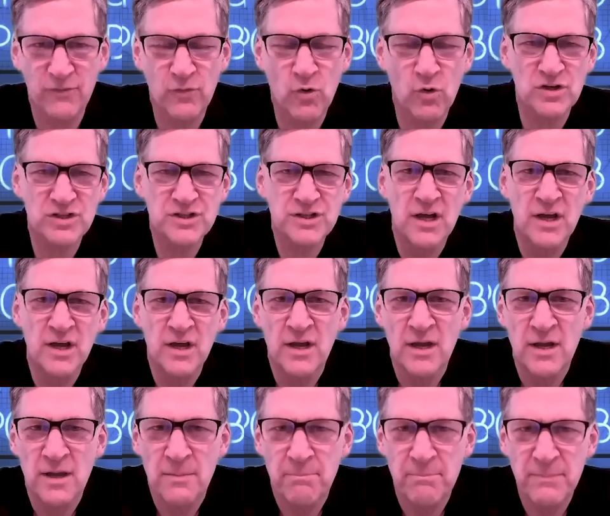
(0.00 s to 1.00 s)
And of course,
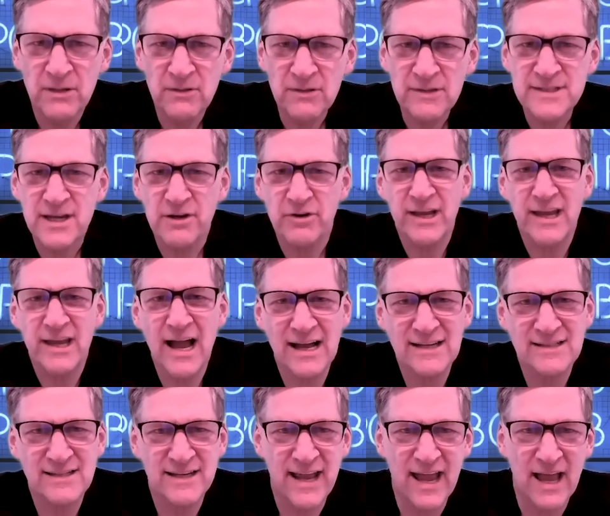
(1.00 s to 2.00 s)
military
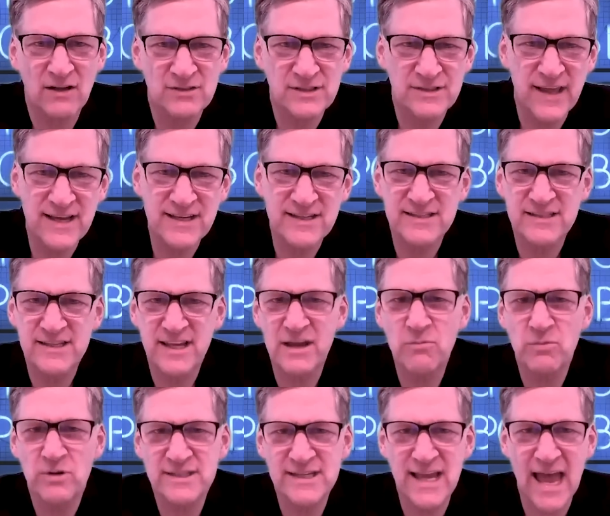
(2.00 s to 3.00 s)
guys and gals, they see
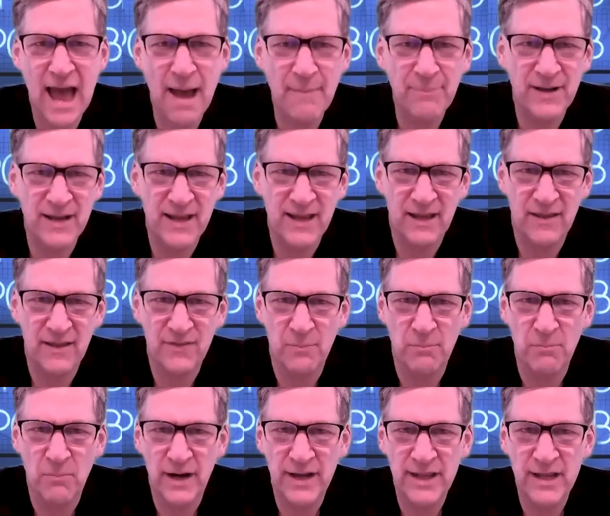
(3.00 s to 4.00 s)
what's happening and
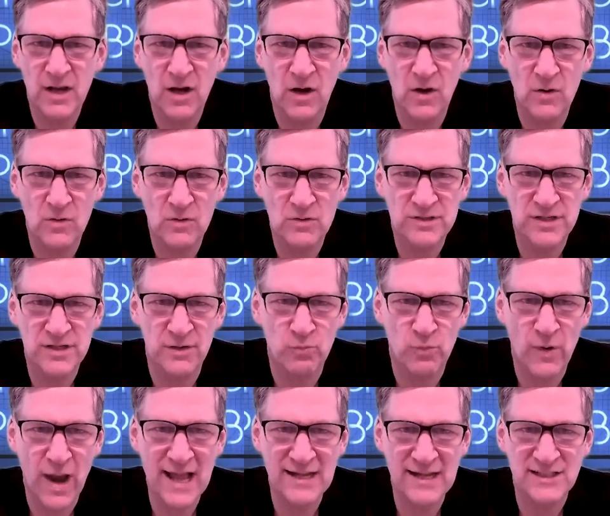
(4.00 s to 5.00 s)
the money goes in
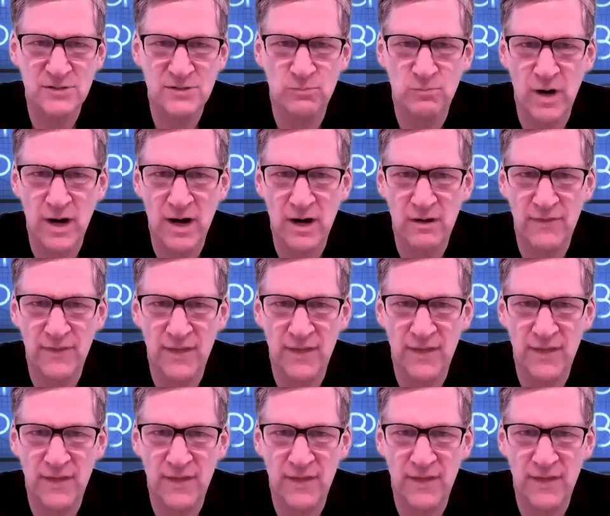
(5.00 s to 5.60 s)
ransomware.